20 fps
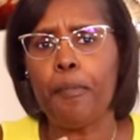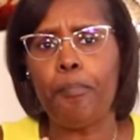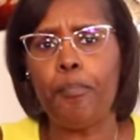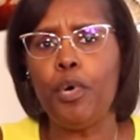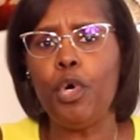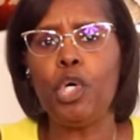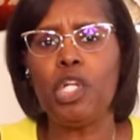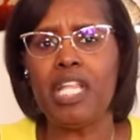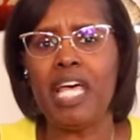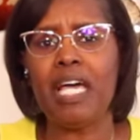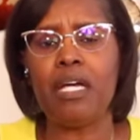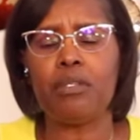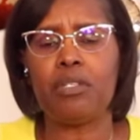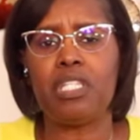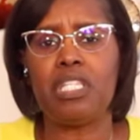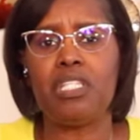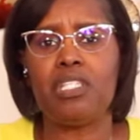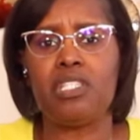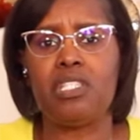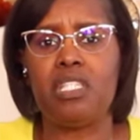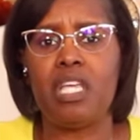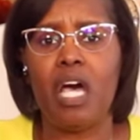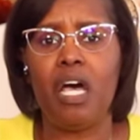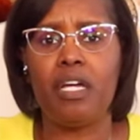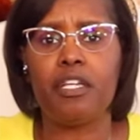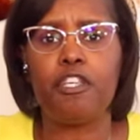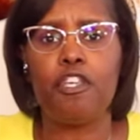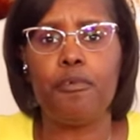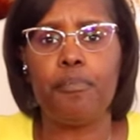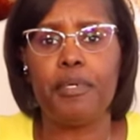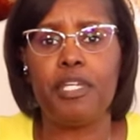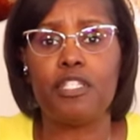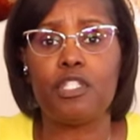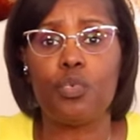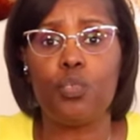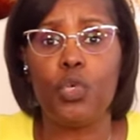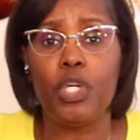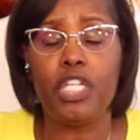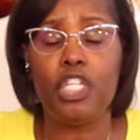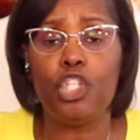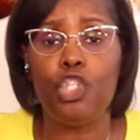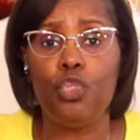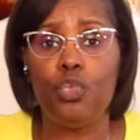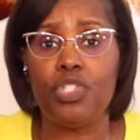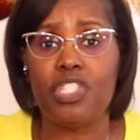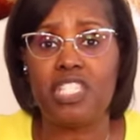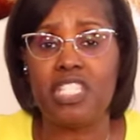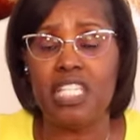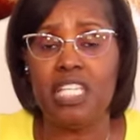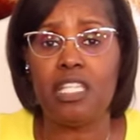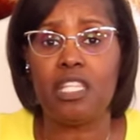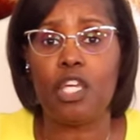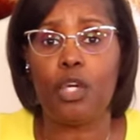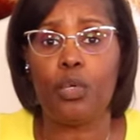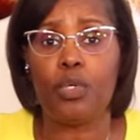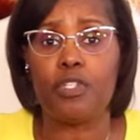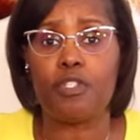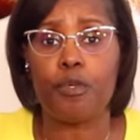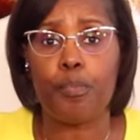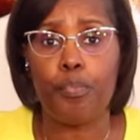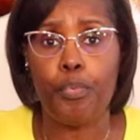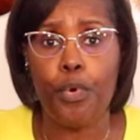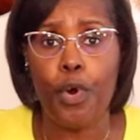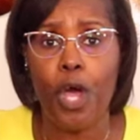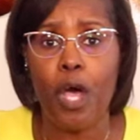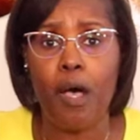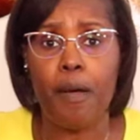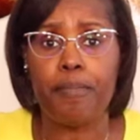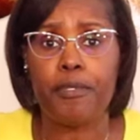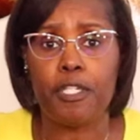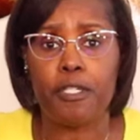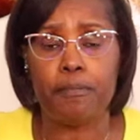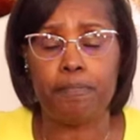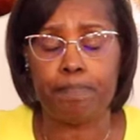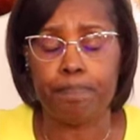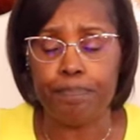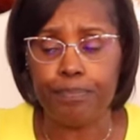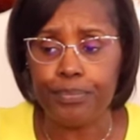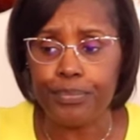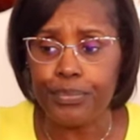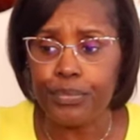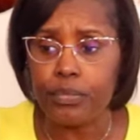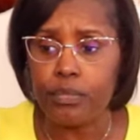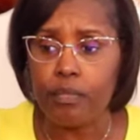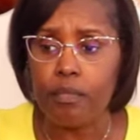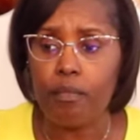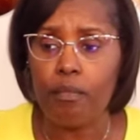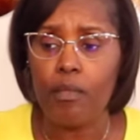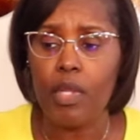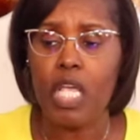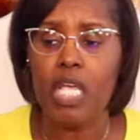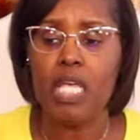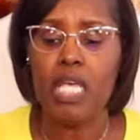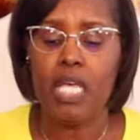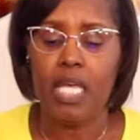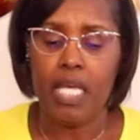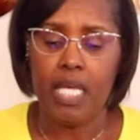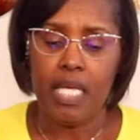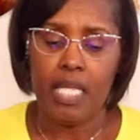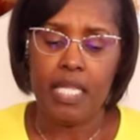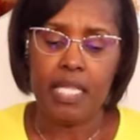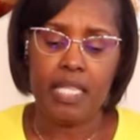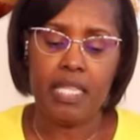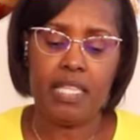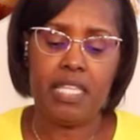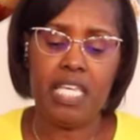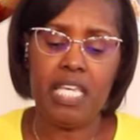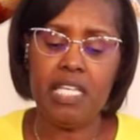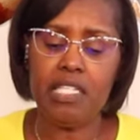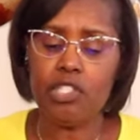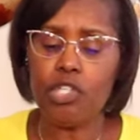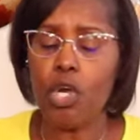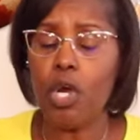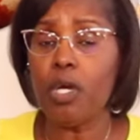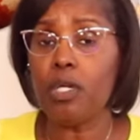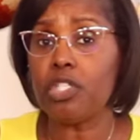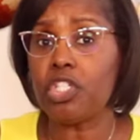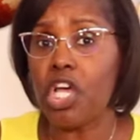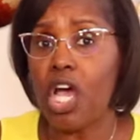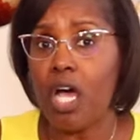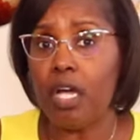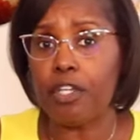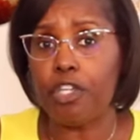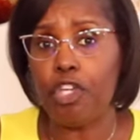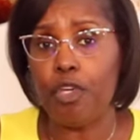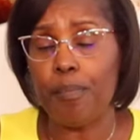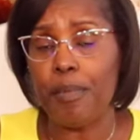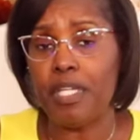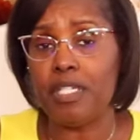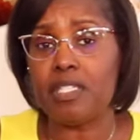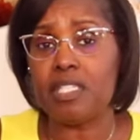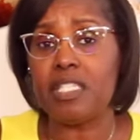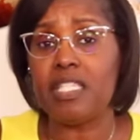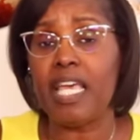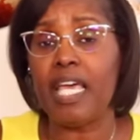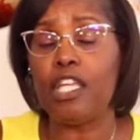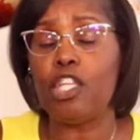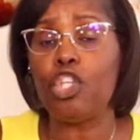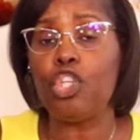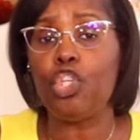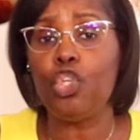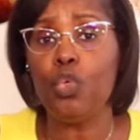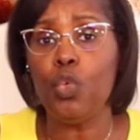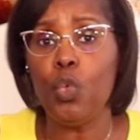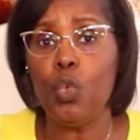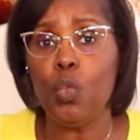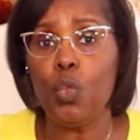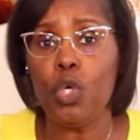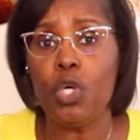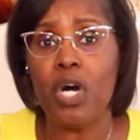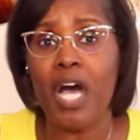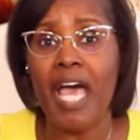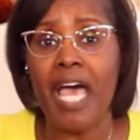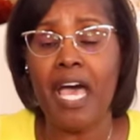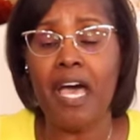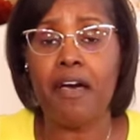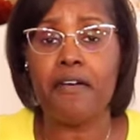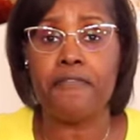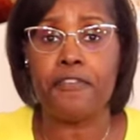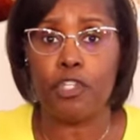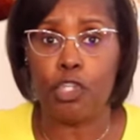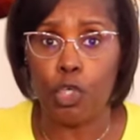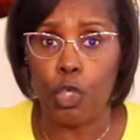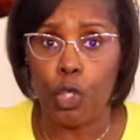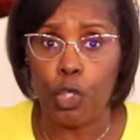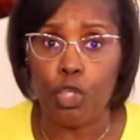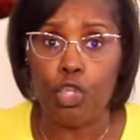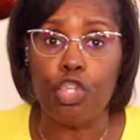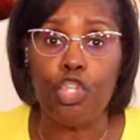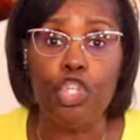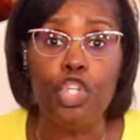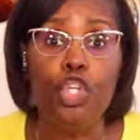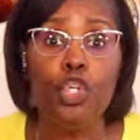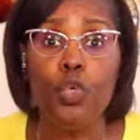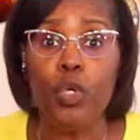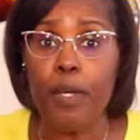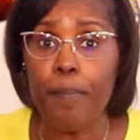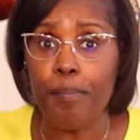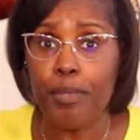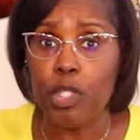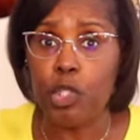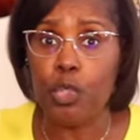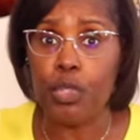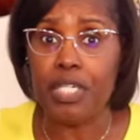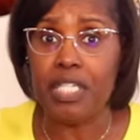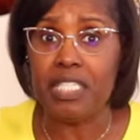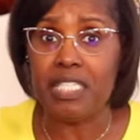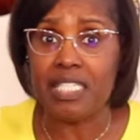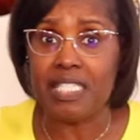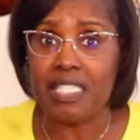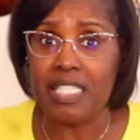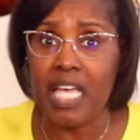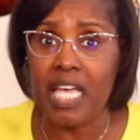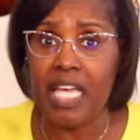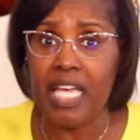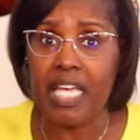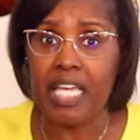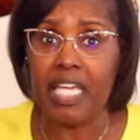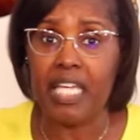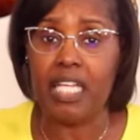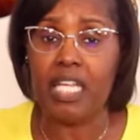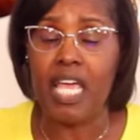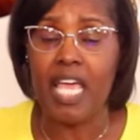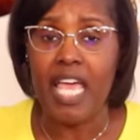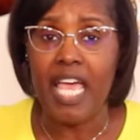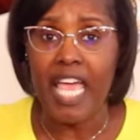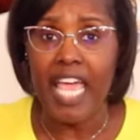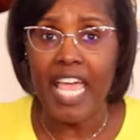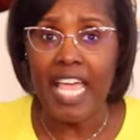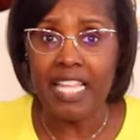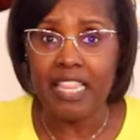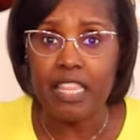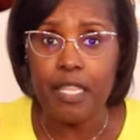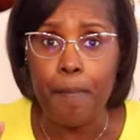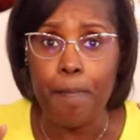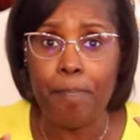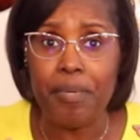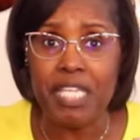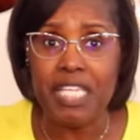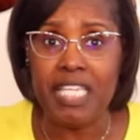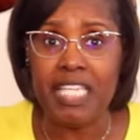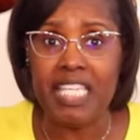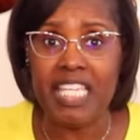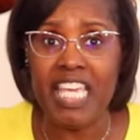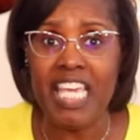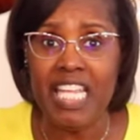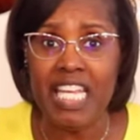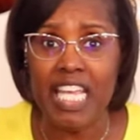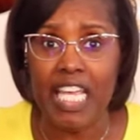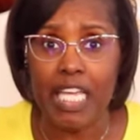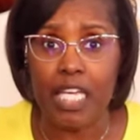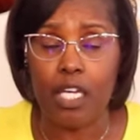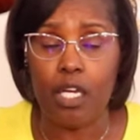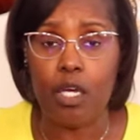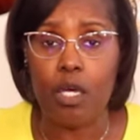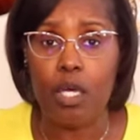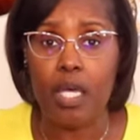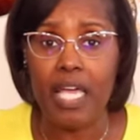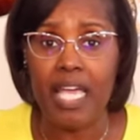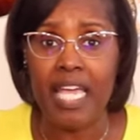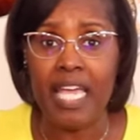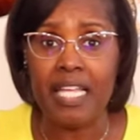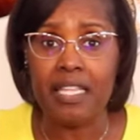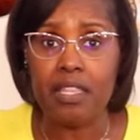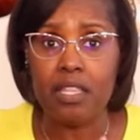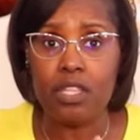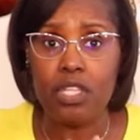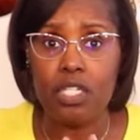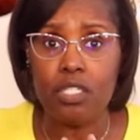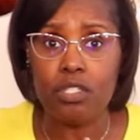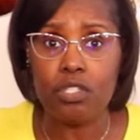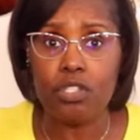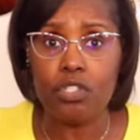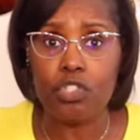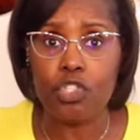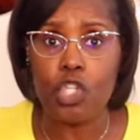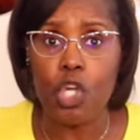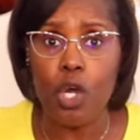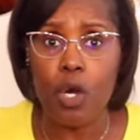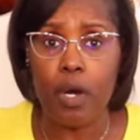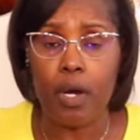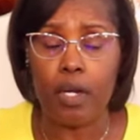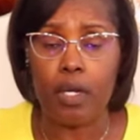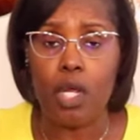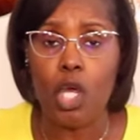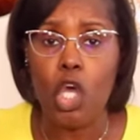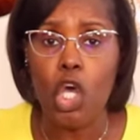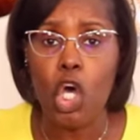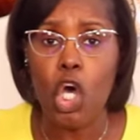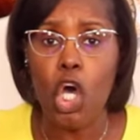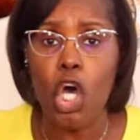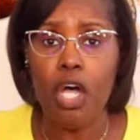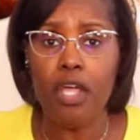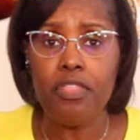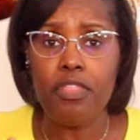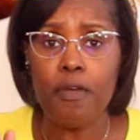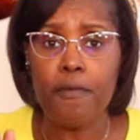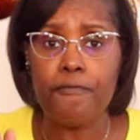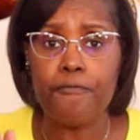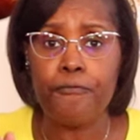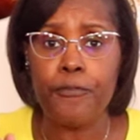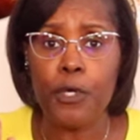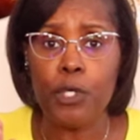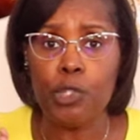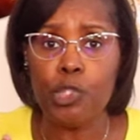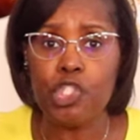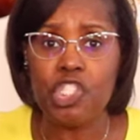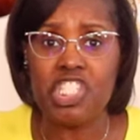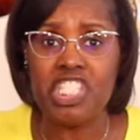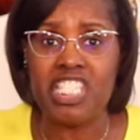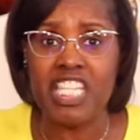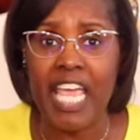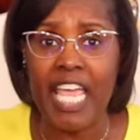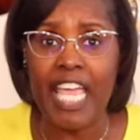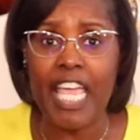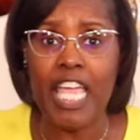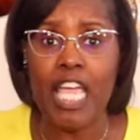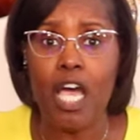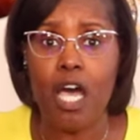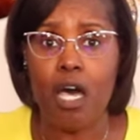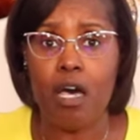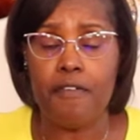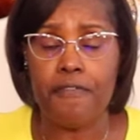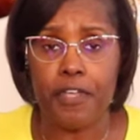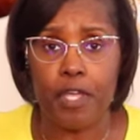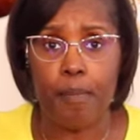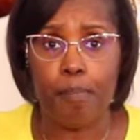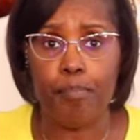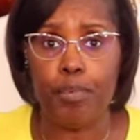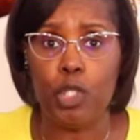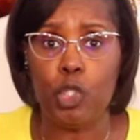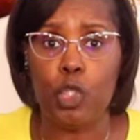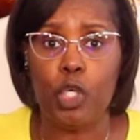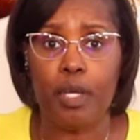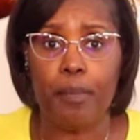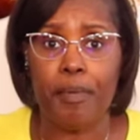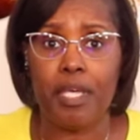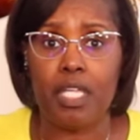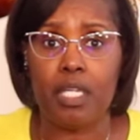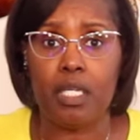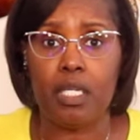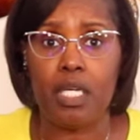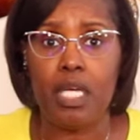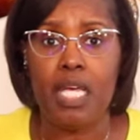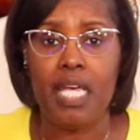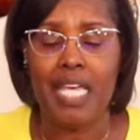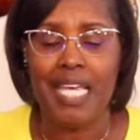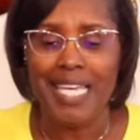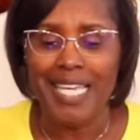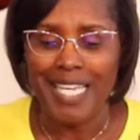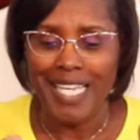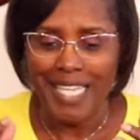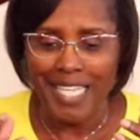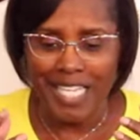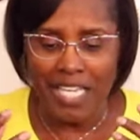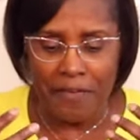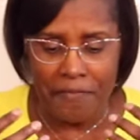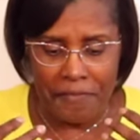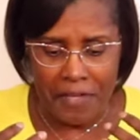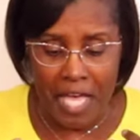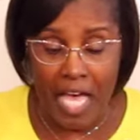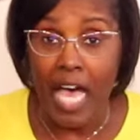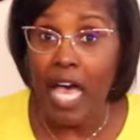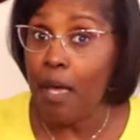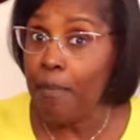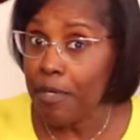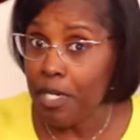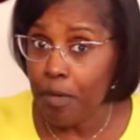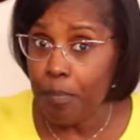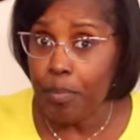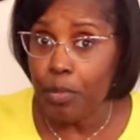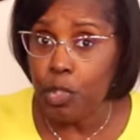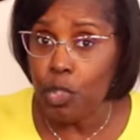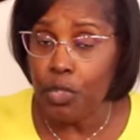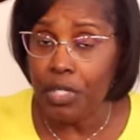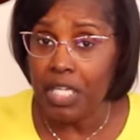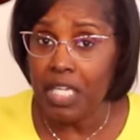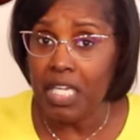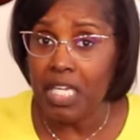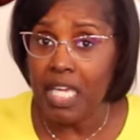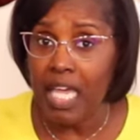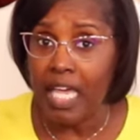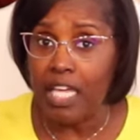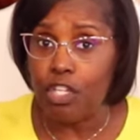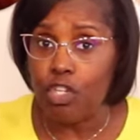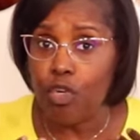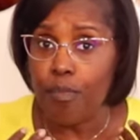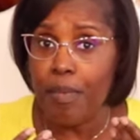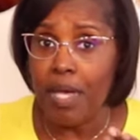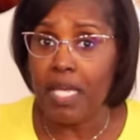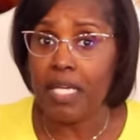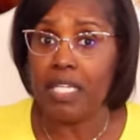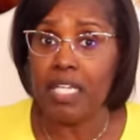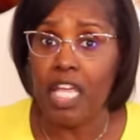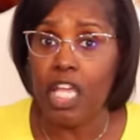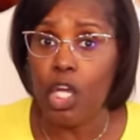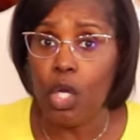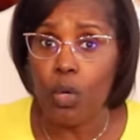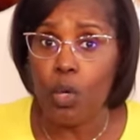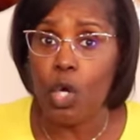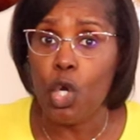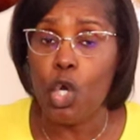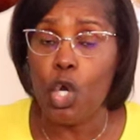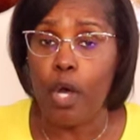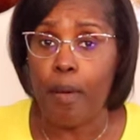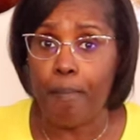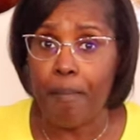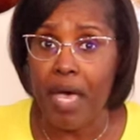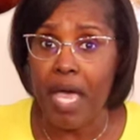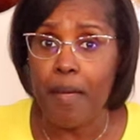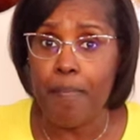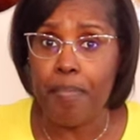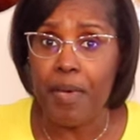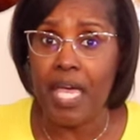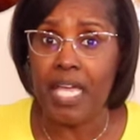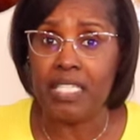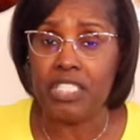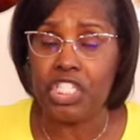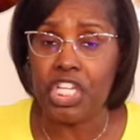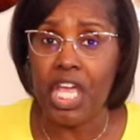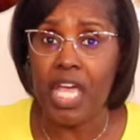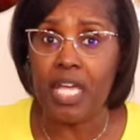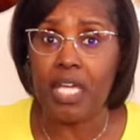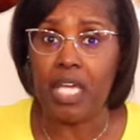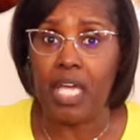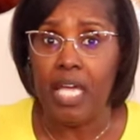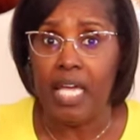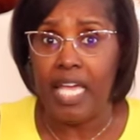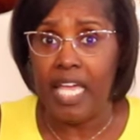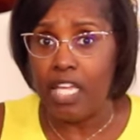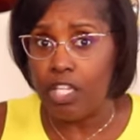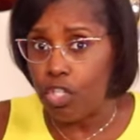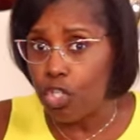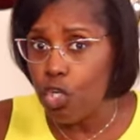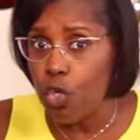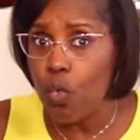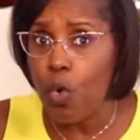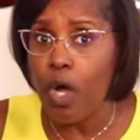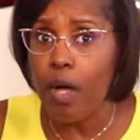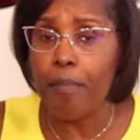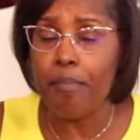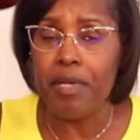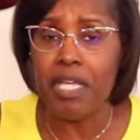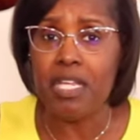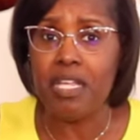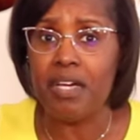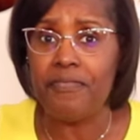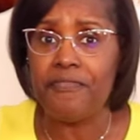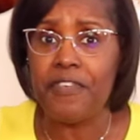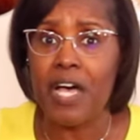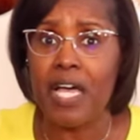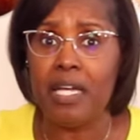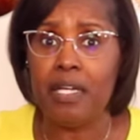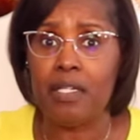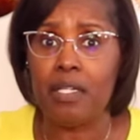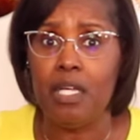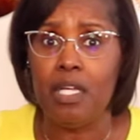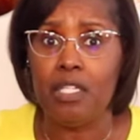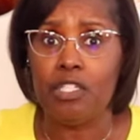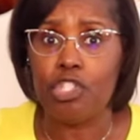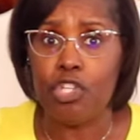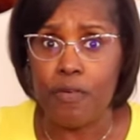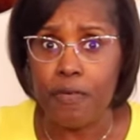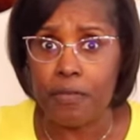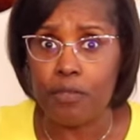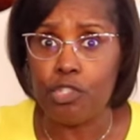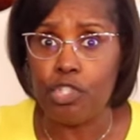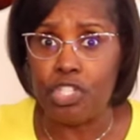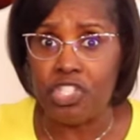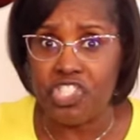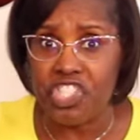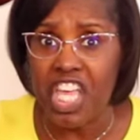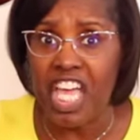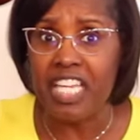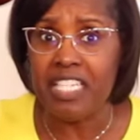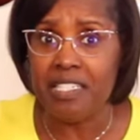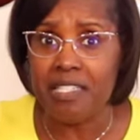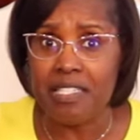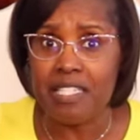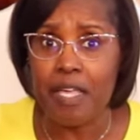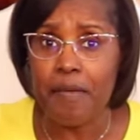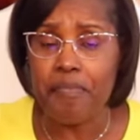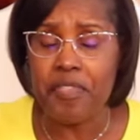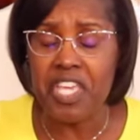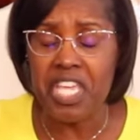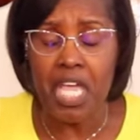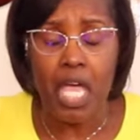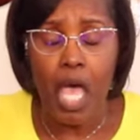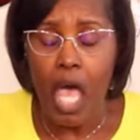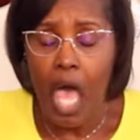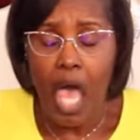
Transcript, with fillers: to pull out these documents when you see there is a problem. These are documents that you will have your new employee sign at the beginning, at the start, on their first day of employment. If I'm an employee and you make an error on my paycheck and you want me to to, to sign something,